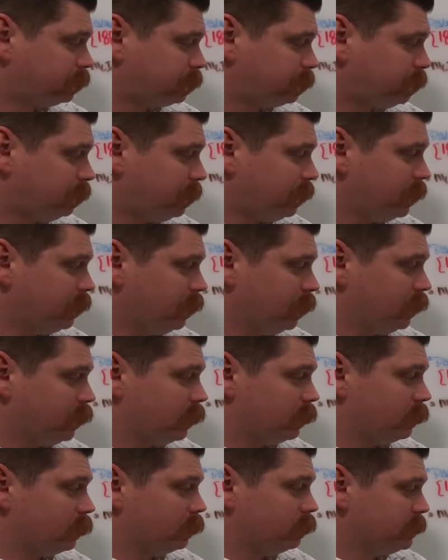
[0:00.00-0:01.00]

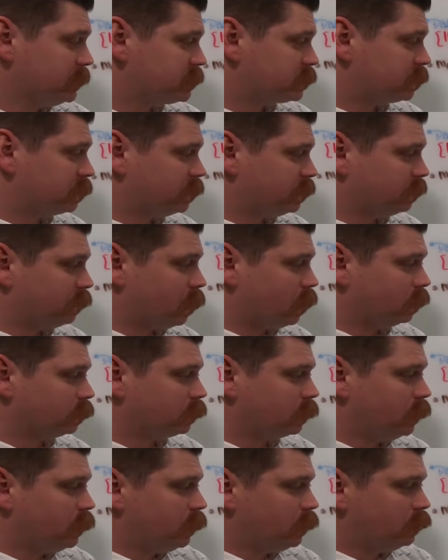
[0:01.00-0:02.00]
Mr.
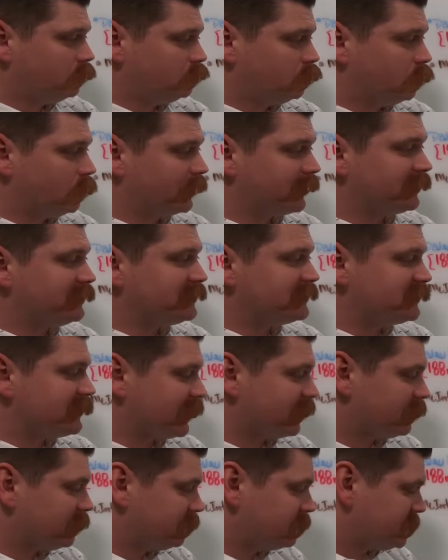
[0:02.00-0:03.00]
Devault to a
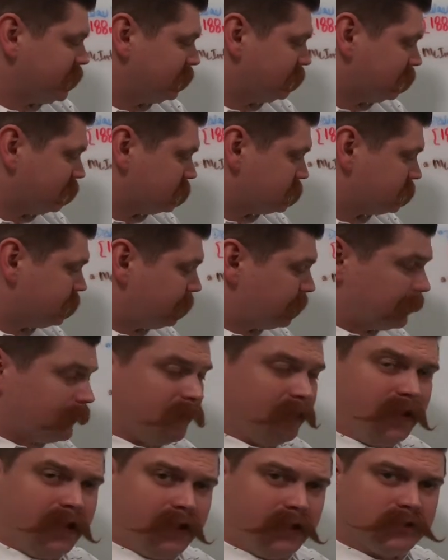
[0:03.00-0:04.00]
consecutive sentence.
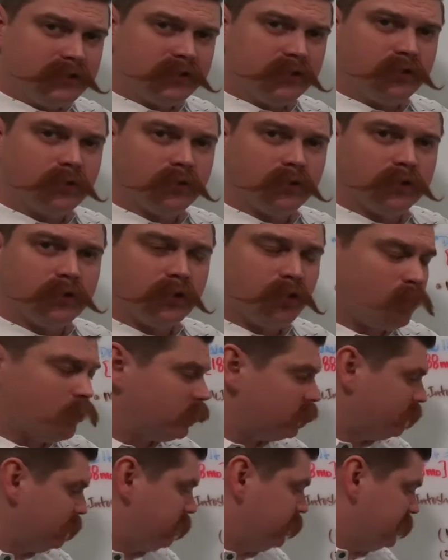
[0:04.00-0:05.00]
And so the
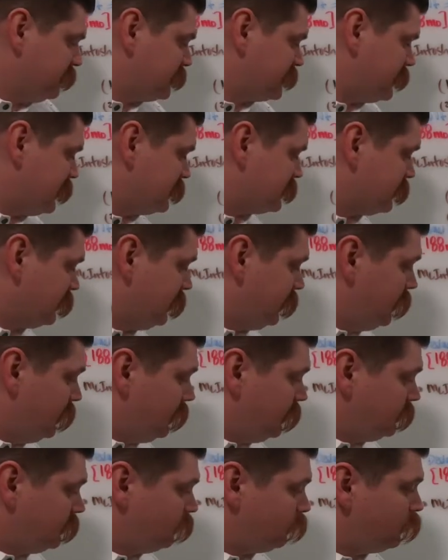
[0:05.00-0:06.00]
Court of Appeals says
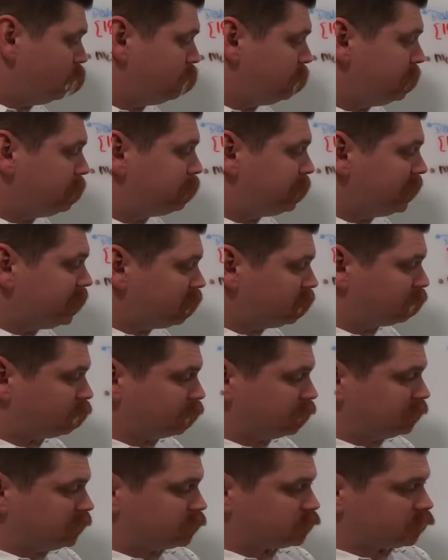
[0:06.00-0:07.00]
that it would be better
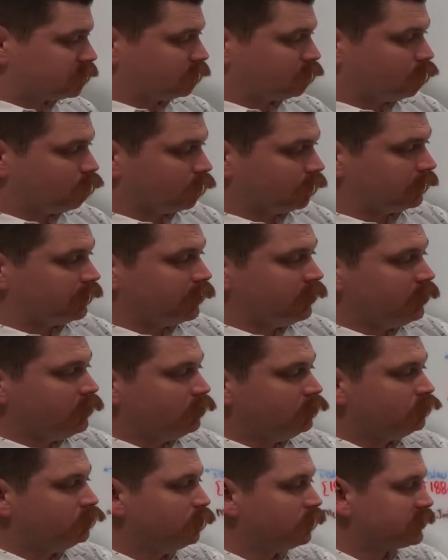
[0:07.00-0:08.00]
for district
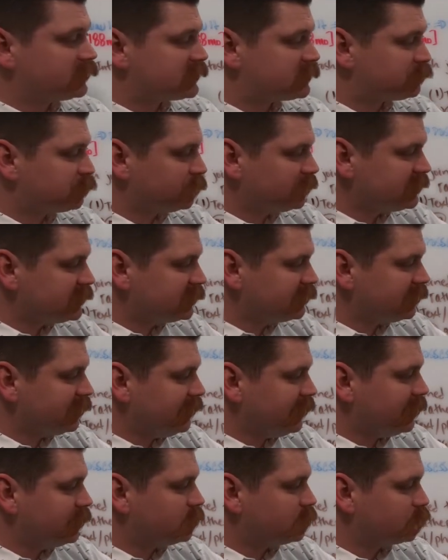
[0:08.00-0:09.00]
court to
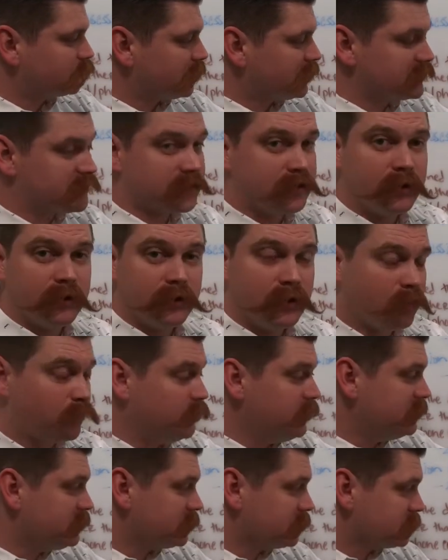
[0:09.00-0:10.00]
explicitly address the
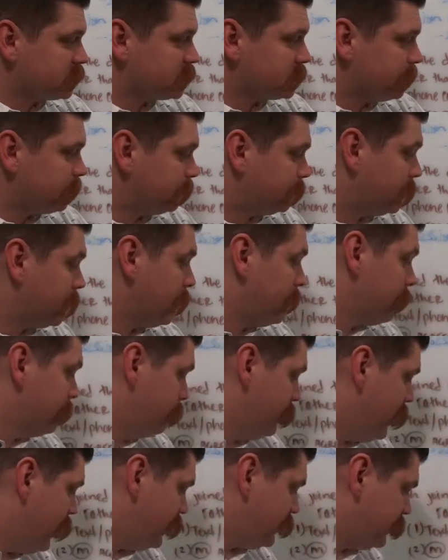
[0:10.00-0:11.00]
reasons.
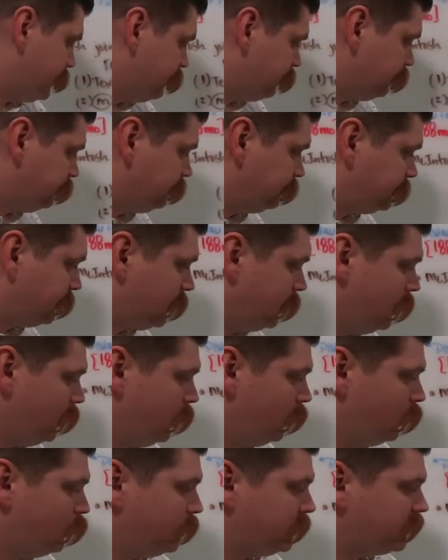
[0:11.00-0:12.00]
But
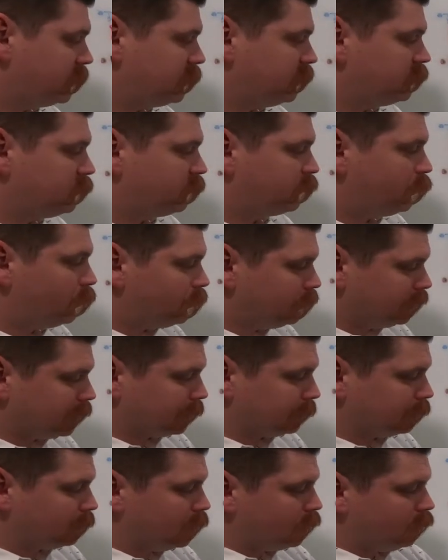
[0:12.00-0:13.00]
we can infer
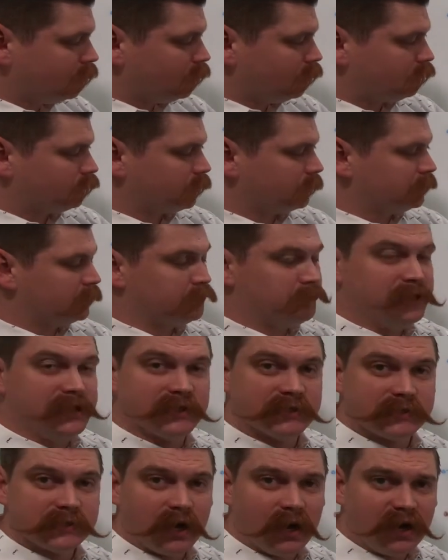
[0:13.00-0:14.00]
them from the
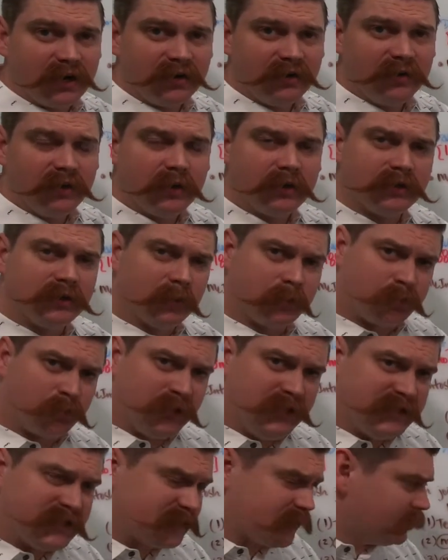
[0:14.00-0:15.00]
PSR, the
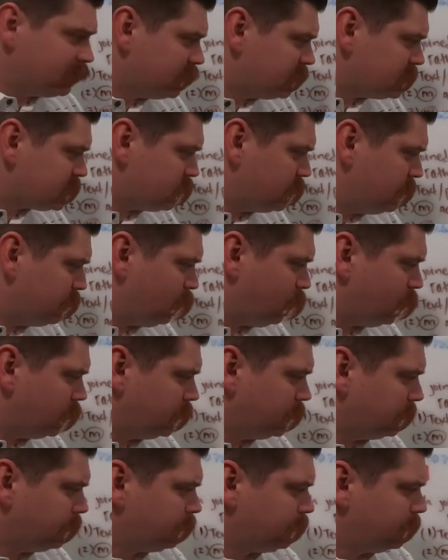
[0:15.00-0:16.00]
pre-sentence report,